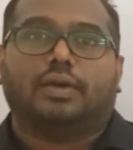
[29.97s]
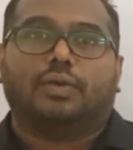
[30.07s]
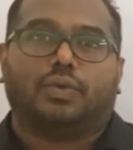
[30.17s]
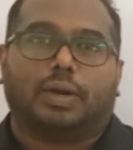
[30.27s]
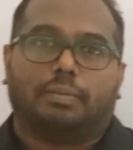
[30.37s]

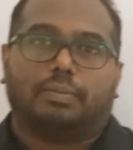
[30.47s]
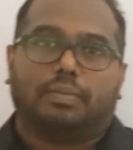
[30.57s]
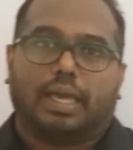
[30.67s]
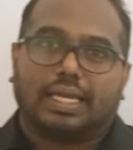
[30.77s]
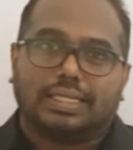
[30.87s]
From
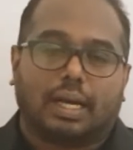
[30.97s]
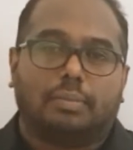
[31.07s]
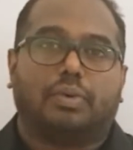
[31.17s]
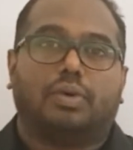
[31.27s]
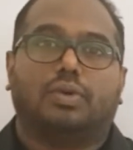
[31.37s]

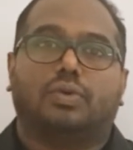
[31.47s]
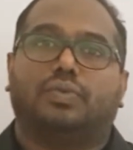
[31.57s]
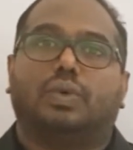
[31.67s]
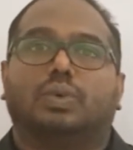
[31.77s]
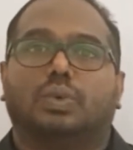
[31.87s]
exam point of
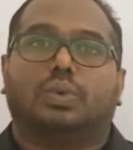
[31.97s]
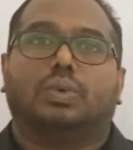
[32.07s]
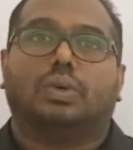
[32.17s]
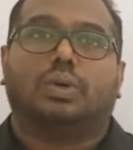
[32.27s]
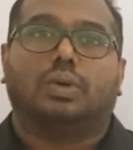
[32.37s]
view,
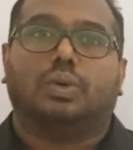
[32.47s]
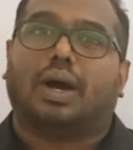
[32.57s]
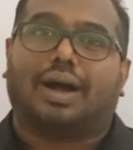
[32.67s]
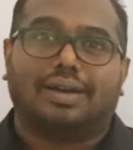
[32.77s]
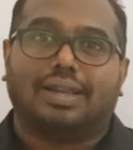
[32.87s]
you
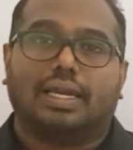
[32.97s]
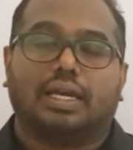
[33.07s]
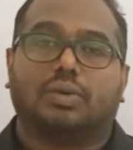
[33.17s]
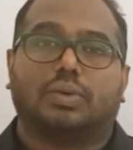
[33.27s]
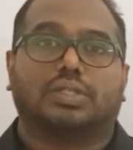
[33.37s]
hardly
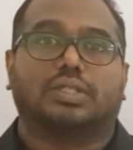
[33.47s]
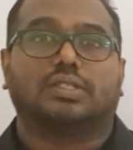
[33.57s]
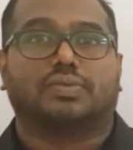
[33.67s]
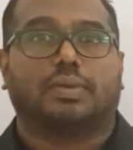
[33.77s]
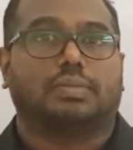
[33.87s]
get
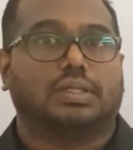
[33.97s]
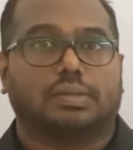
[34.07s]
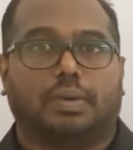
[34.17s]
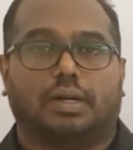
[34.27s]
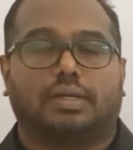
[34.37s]
questions from this
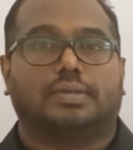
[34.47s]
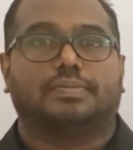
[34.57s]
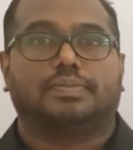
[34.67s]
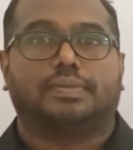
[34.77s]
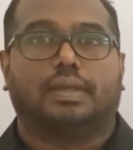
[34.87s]
one.
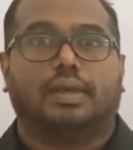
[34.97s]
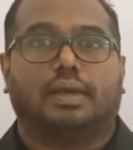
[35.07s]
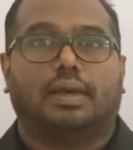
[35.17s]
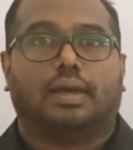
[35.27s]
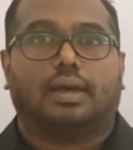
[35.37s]

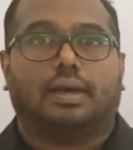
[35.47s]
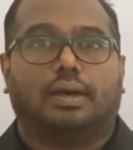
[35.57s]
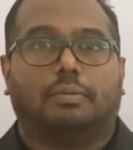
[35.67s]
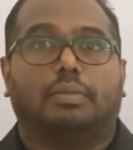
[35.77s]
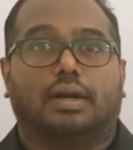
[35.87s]

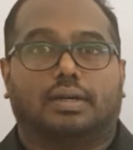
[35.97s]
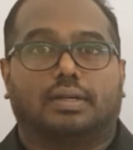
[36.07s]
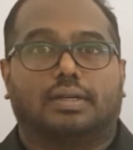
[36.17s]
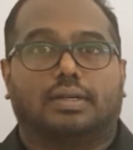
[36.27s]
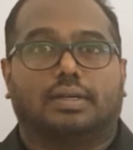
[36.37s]
But
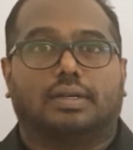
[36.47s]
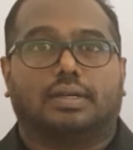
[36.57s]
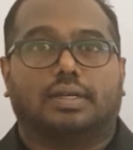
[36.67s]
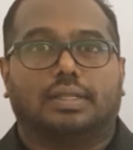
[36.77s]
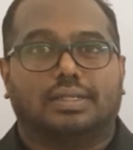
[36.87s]

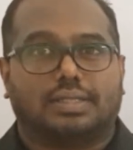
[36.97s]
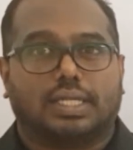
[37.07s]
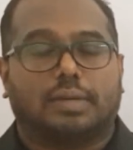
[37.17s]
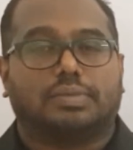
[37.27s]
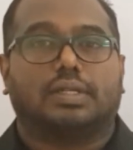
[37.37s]
this
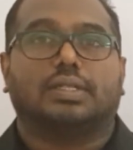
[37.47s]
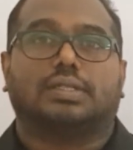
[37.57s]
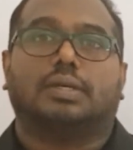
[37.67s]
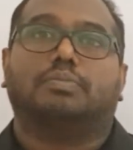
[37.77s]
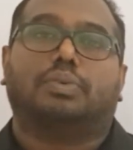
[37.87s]
chapter is
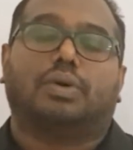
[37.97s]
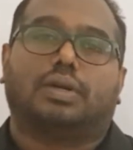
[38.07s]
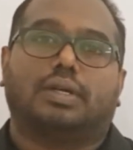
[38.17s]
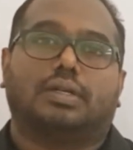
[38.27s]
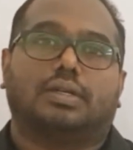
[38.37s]

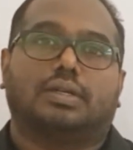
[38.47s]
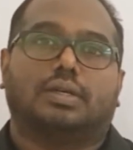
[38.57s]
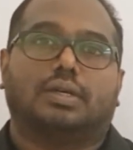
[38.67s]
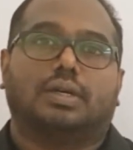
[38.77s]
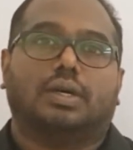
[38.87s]
important
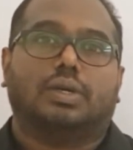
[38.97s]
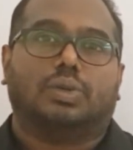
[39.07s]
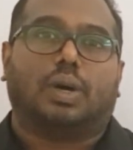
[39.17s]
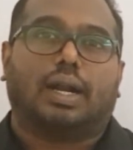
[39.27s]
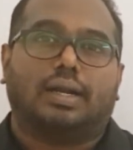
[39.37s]
to
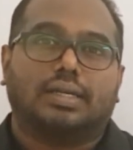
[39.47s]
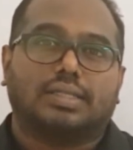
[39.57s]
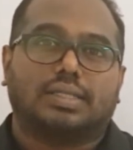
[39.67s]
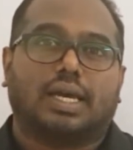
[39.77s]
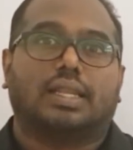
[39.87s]

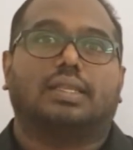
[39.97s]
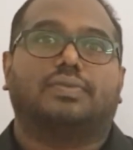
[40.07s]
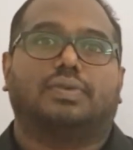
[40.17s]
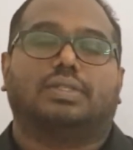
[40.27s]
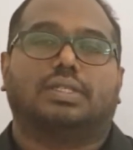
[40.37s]
understand the
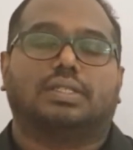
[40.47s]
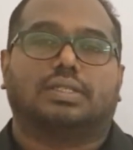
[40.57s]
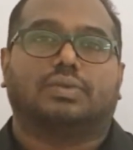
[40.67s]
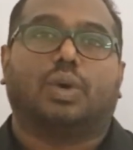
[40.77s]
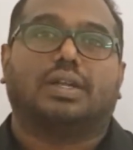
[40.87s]

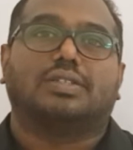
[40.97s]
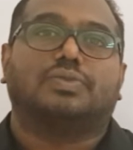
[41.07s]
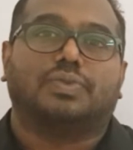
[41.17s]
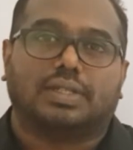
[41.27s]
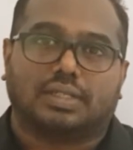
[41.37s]
physics, what is
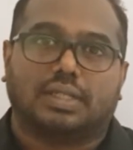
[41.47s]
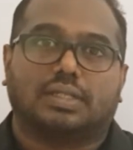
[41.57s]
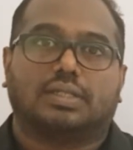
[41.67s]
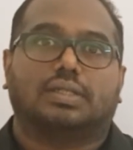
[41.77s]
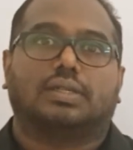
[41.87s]
physics.